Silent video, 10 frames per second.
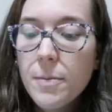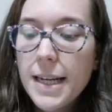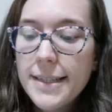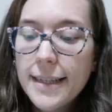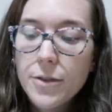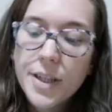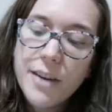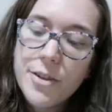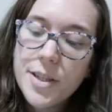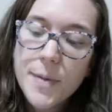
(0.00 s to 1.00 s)
Plastic Little
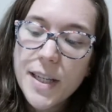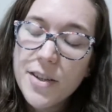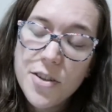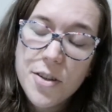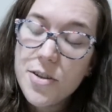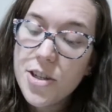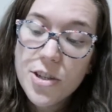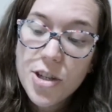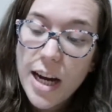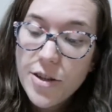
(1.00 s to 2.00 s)
Covers, because you could
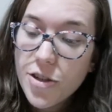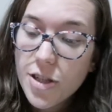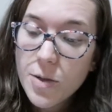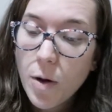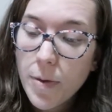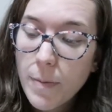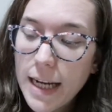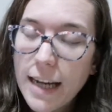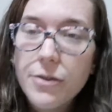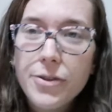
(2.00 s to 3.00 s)
just swap the
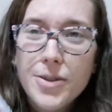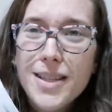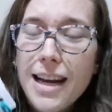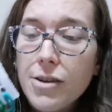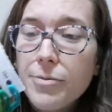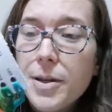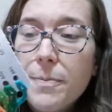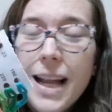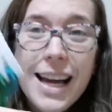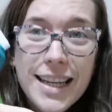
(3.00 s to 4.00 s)
black out for yourself. But the
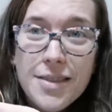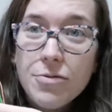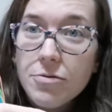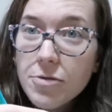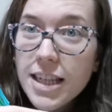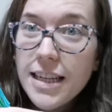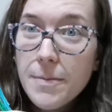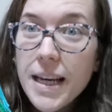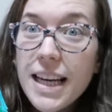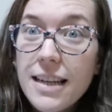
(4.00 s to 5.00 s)
black is
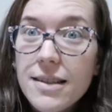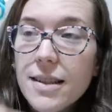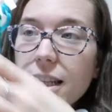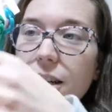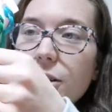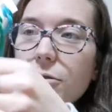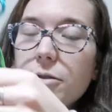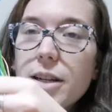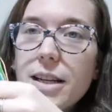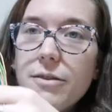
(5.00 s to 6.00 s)
really bad.
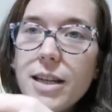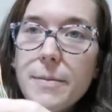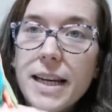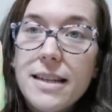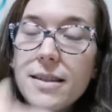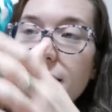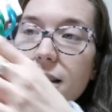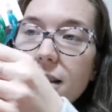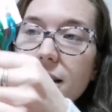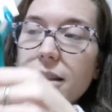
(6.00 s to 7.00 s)
Really, really bad.
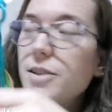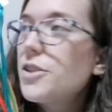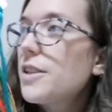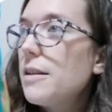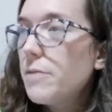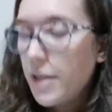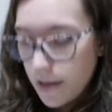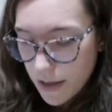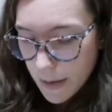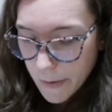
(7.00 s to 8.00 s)
It just keeps
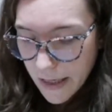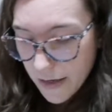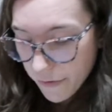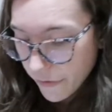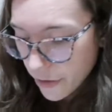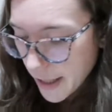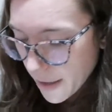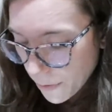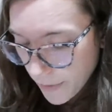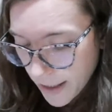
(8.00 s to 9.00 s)
splitting and
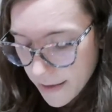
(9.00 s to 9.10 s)
fraying on me.